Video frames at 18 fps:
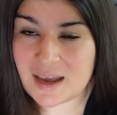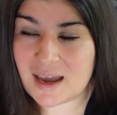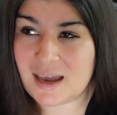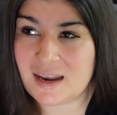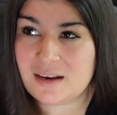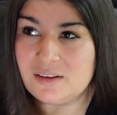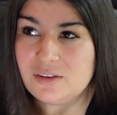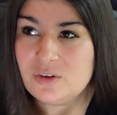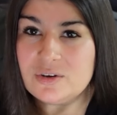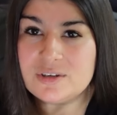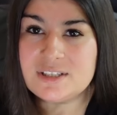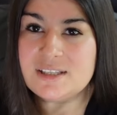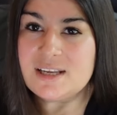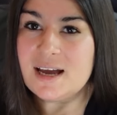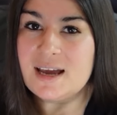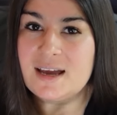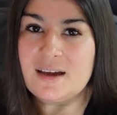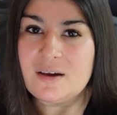And it looks
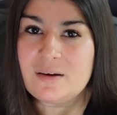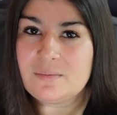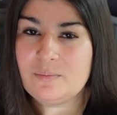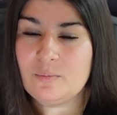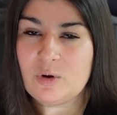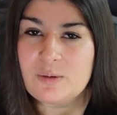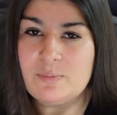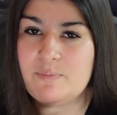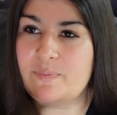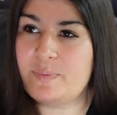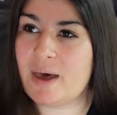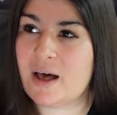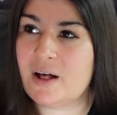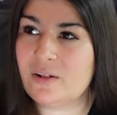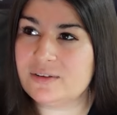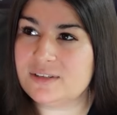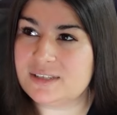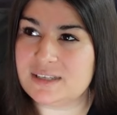like what
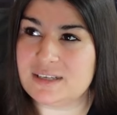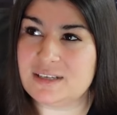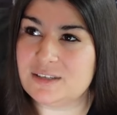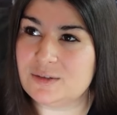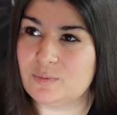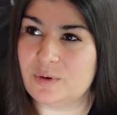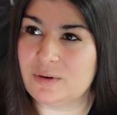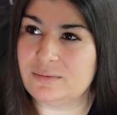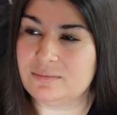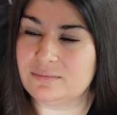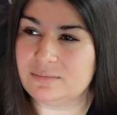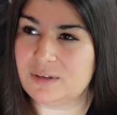Belle sees when